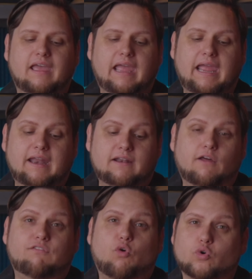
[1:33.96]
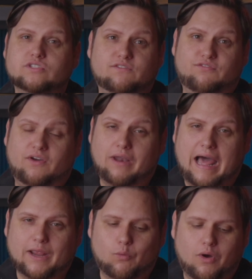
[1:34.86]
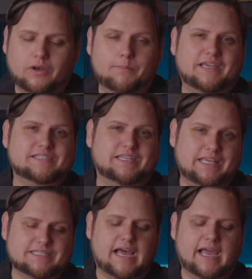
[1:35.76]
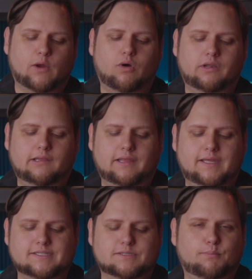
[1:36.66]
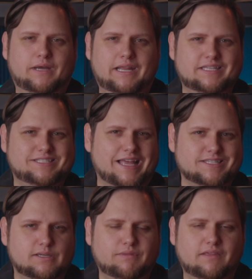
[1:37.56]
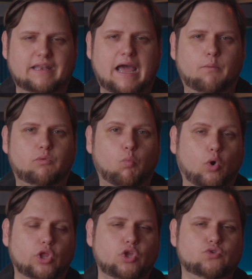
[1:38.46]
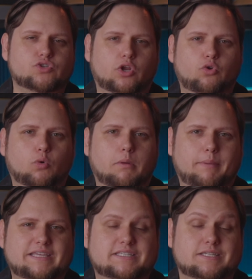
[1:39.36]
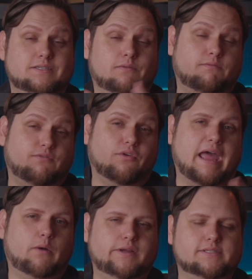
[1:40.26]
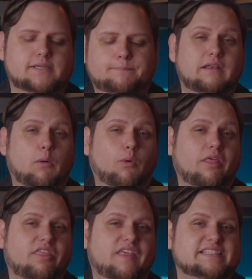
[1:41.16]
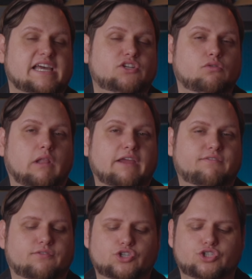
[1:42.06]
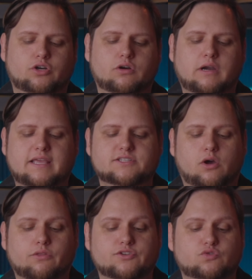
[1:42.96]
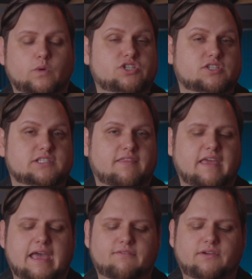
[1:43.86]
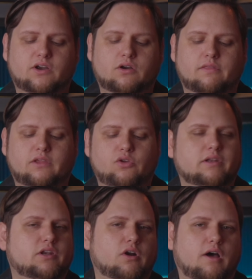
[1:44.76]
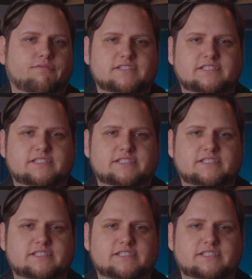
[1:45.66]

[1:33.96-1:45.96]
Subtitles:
And of course it felt high quality because it is a high quality lens, but it's not something that I would want to use on a normal basis for that reason. Now, one of the things I do like for sure is all the switches that they have here that you can turn off the